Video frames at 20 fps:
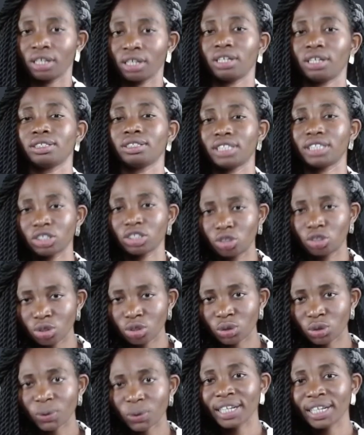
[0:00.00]
there's
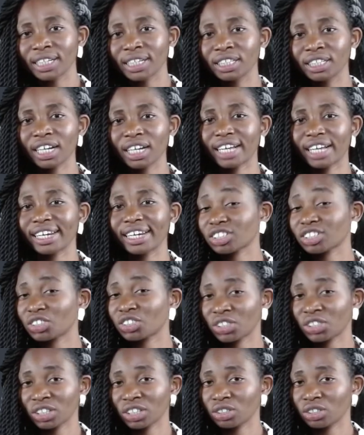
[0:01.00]
usually an
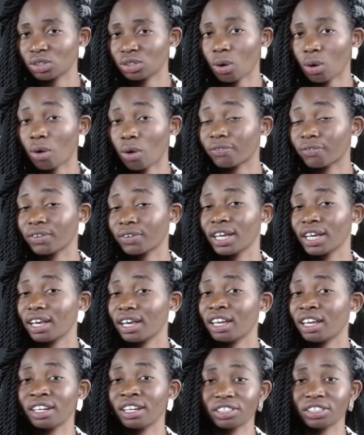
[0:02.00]
exchange of
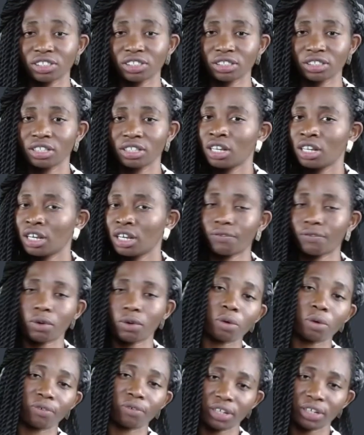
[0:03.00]
energy in form of
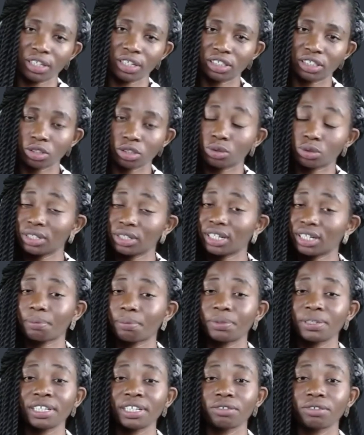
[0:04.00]
heat. It could either
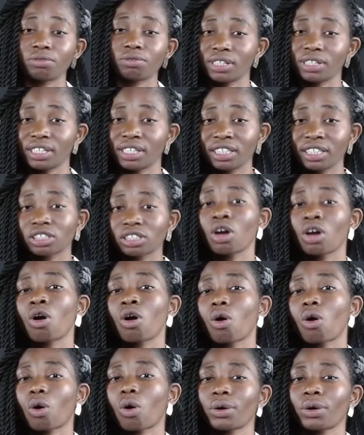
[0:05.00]
be a release
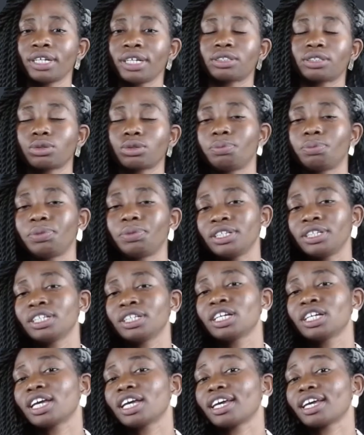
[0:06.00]
or it could be
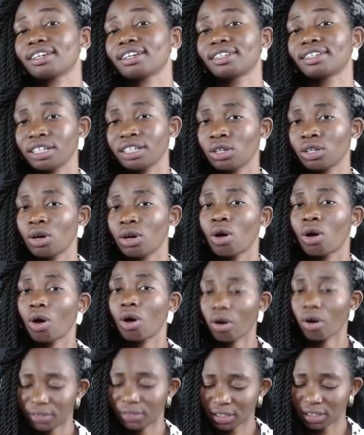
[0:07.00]
a gain of
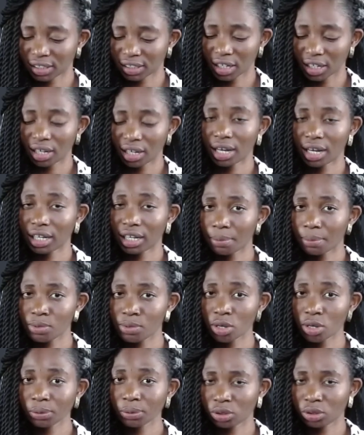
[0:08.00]
this, an
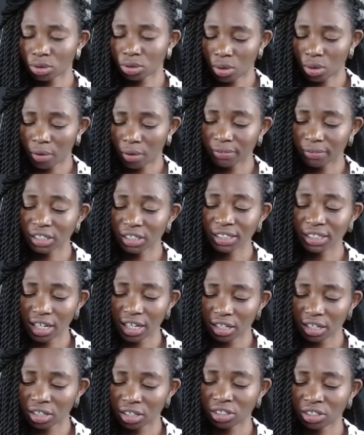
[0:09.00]
absorption of this
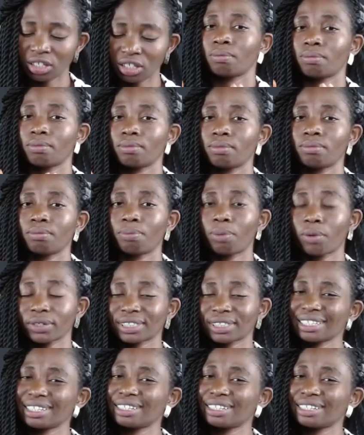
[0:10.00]
energy. But in